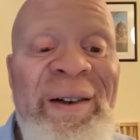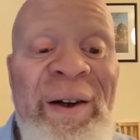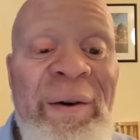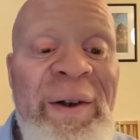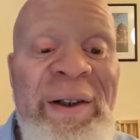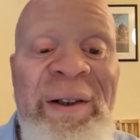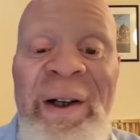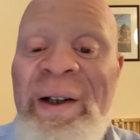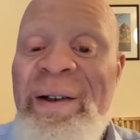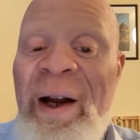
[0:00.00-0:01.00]
You know what I
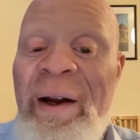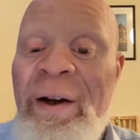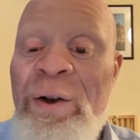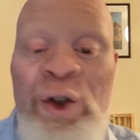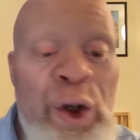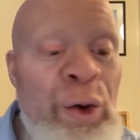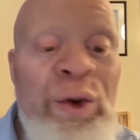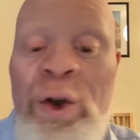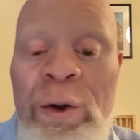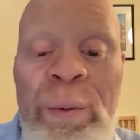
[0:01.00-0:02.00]
mean? Like,
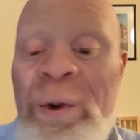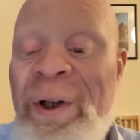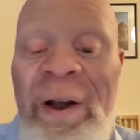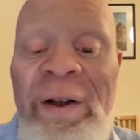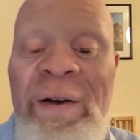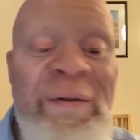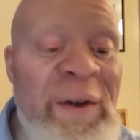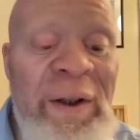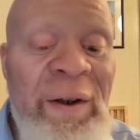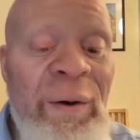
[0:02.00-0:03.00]
YouTube will take your
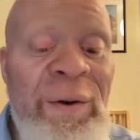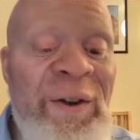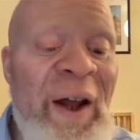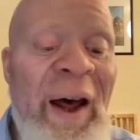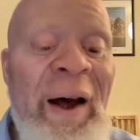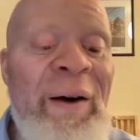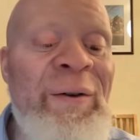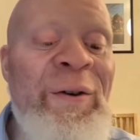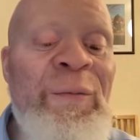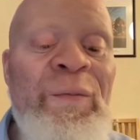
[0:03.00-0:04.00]
videos
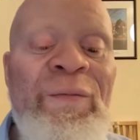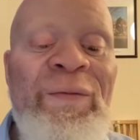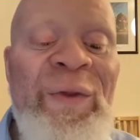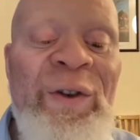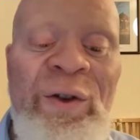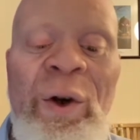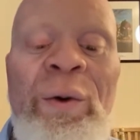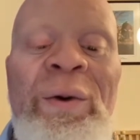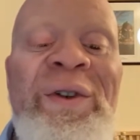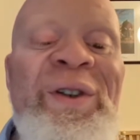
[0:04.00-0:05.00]
down.
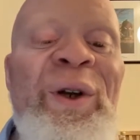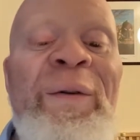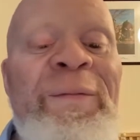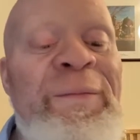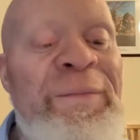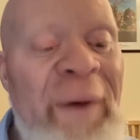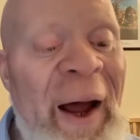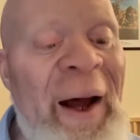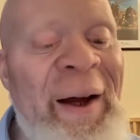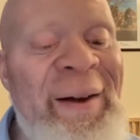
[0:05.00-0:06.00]
So the
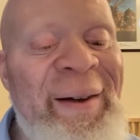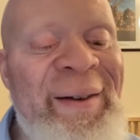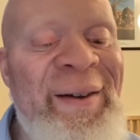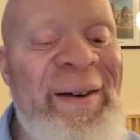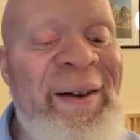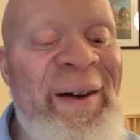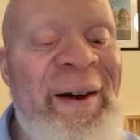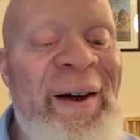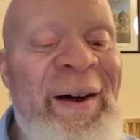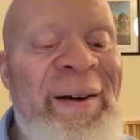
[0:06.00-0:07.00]
fact
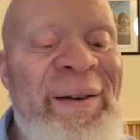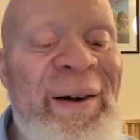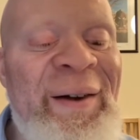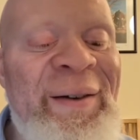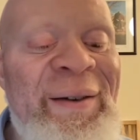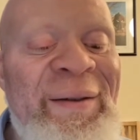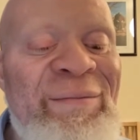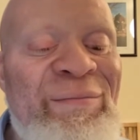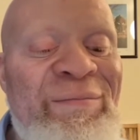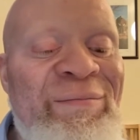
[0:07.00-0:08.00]
that
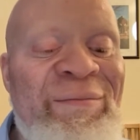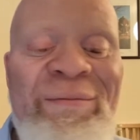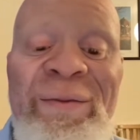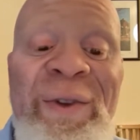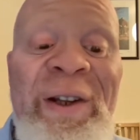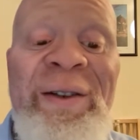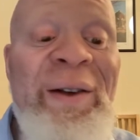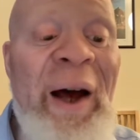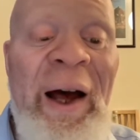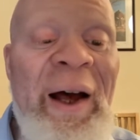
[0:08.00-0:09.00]
this
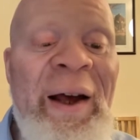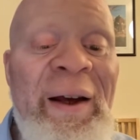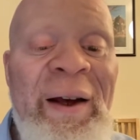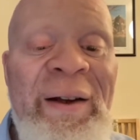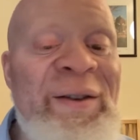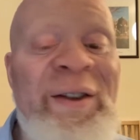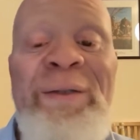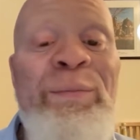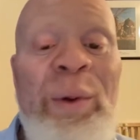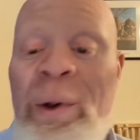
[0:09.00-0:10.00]
guy has
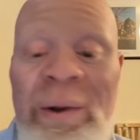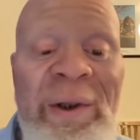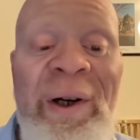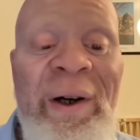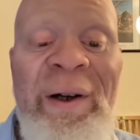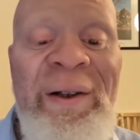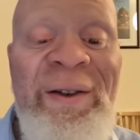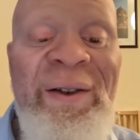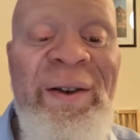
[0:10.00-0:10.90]
this podcast,